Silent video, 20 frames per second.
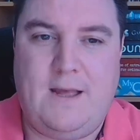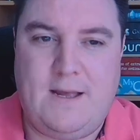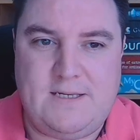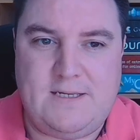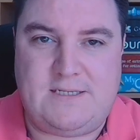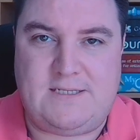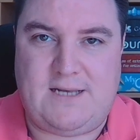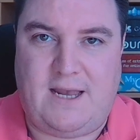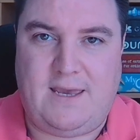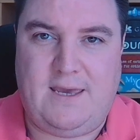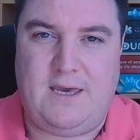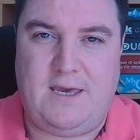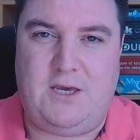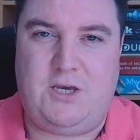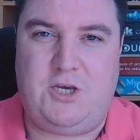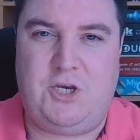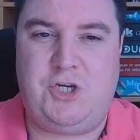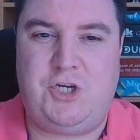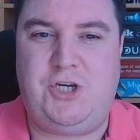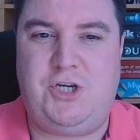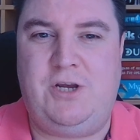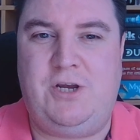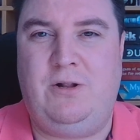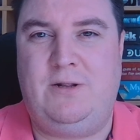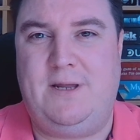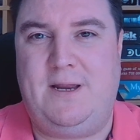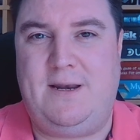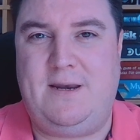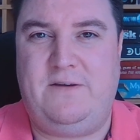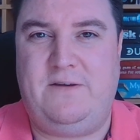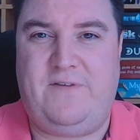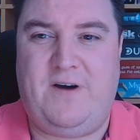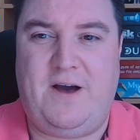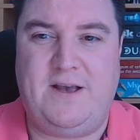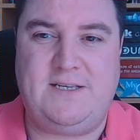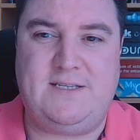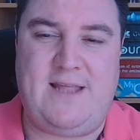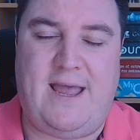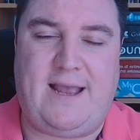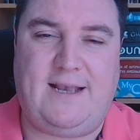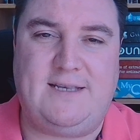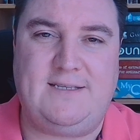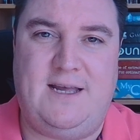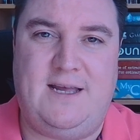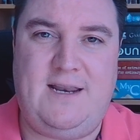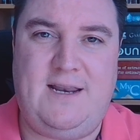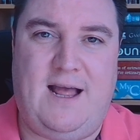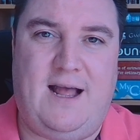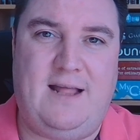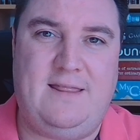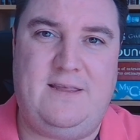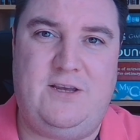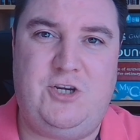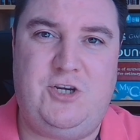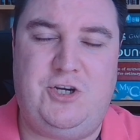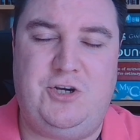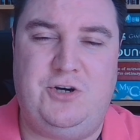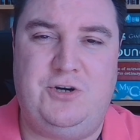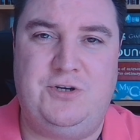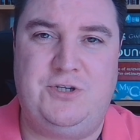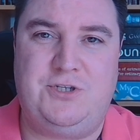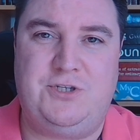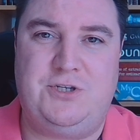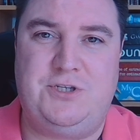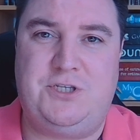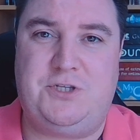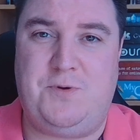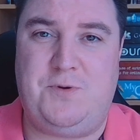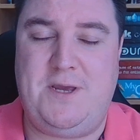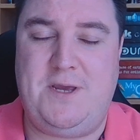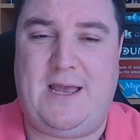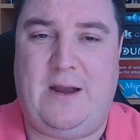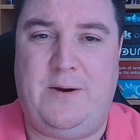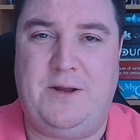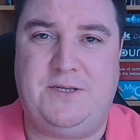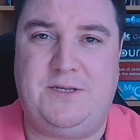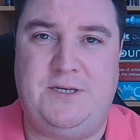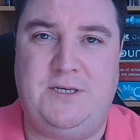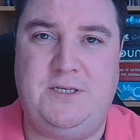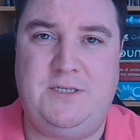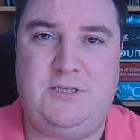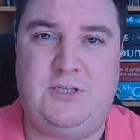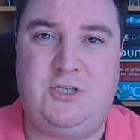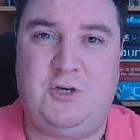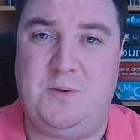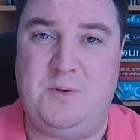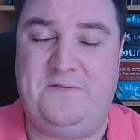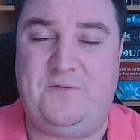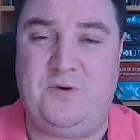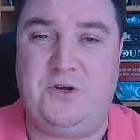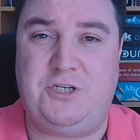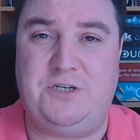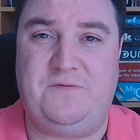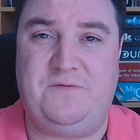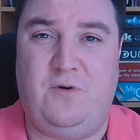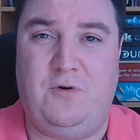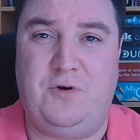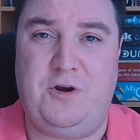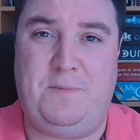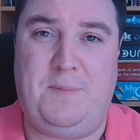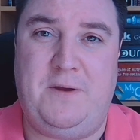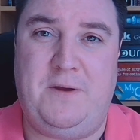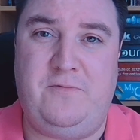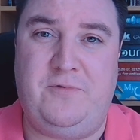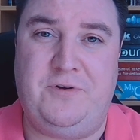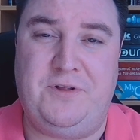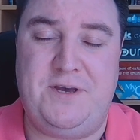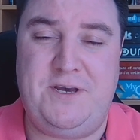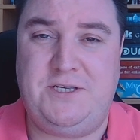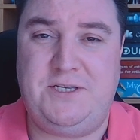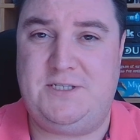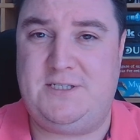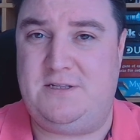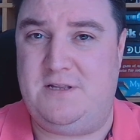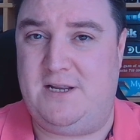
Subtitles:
Psychic shielding device next then, and this shows us 3 characters, 2 of which have already been released.